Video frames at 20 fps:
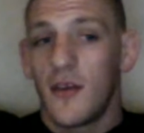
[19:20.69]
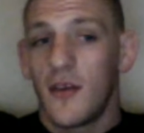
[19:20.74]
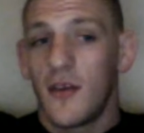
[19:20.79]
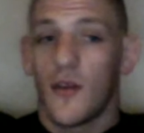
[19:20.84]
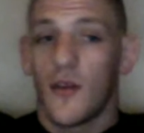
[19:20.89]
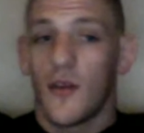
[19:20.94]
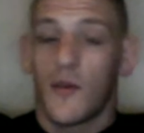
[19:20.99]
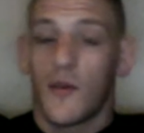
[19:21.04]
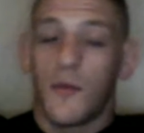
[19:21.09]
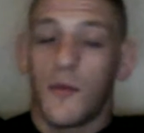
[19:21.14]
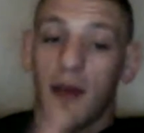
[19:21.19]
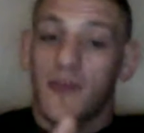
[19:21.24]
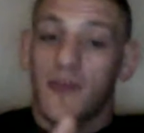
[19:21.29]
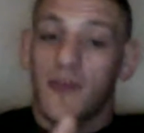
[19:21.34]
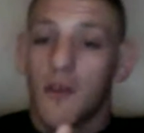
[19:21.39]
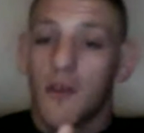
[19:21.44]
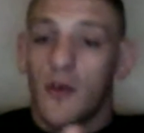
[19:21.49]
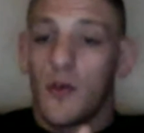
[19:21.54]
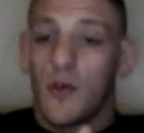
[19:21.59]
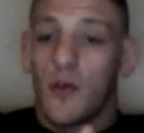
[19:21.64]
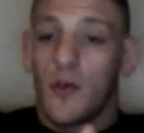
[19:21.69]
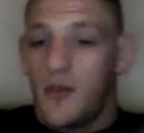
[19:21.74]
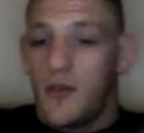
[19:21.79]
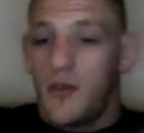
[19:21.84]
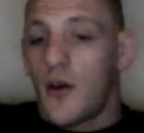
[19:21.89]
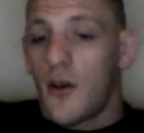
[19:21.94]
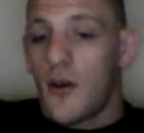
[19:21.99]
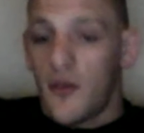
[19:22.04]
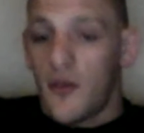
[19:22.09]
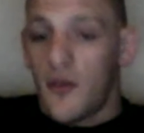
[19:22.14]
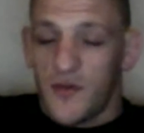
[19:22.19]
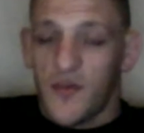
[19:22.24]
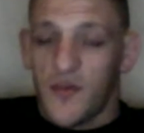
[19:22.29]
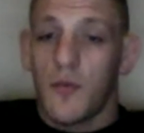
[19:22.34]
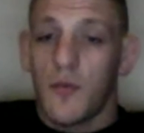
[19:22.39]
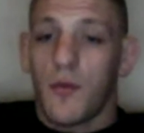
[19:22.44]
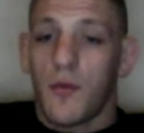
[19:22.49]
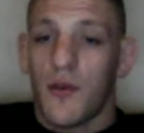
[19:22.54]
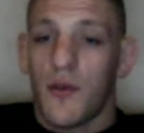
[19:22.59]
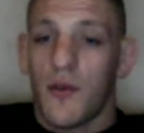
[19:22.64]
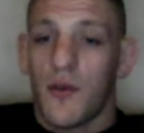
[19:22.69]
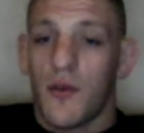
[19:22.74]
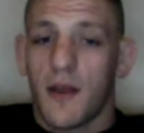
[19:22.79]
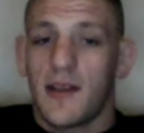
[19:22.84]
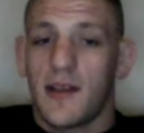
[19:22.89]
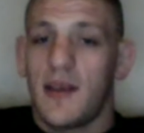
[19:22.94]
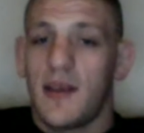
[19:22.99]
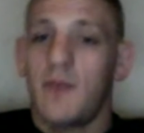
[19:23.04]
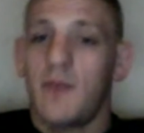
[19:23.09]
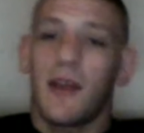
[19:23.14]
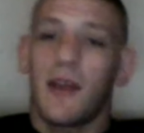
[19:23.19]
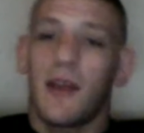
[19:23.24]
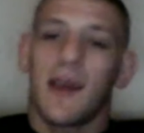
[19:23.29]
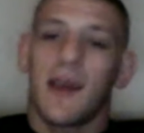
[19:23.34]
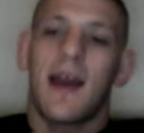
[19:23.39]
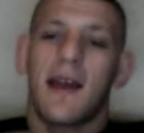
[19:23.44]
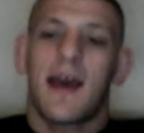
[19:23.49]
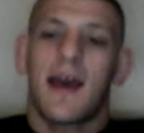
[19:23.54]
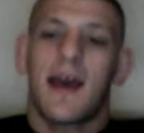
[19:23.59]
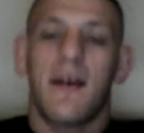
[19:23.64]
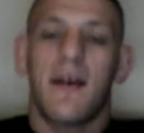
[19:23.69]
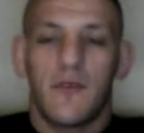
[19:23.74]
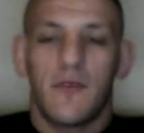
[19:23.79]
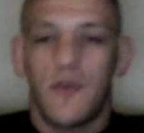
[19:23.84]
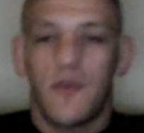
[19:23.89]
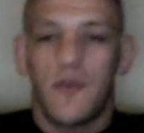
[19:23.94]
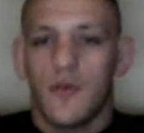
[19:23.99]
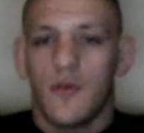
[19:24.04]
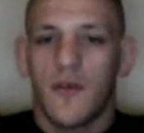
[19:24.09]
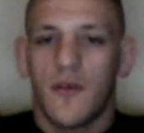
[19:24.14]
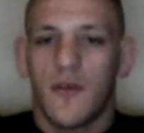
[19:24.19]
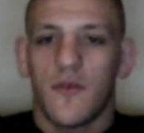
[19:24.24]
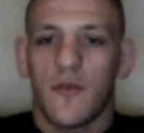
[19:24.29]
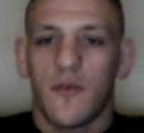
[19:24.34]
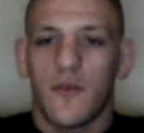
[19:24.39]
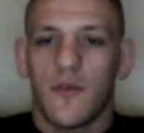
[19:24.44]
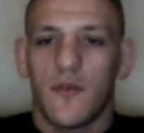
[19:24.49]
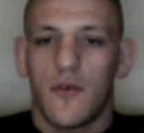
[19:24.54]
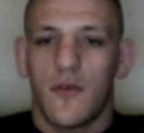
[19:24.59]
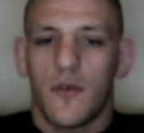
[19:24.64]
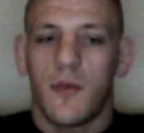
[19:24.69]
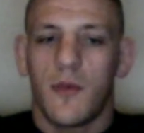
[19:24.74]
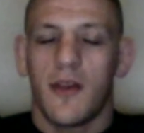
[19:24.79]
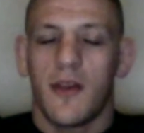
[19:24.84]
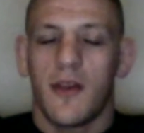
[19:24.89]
You know what I mean? I still, you're still part of my team, but I kind of have to do this. You know what I mean?